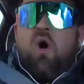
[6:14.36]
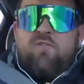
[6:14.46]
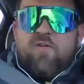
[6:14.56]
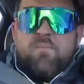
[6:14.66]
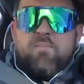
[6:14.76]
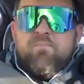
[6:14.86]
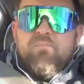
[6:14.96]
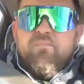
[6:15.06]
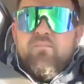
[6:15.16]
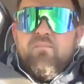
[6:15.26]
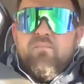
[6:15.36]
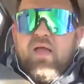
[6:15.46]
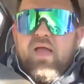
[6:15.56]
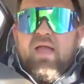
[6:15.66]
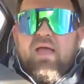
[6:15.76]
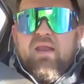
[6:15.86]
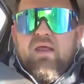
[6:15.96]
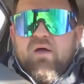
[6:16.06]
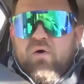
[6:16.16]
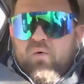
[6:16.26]
often.
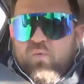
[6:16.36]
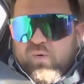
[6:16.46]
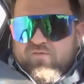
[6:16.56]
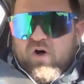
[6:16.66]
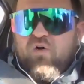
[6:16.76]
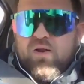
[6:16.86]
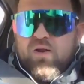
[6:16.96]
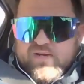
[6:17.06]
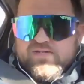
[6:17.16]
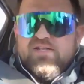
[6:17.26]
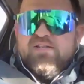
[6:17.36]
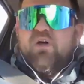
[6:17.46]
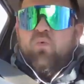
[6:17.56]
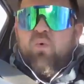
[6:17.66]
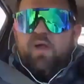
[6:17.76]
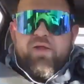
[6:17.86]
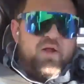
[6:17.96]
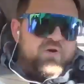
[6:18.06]
And we've all done business, so we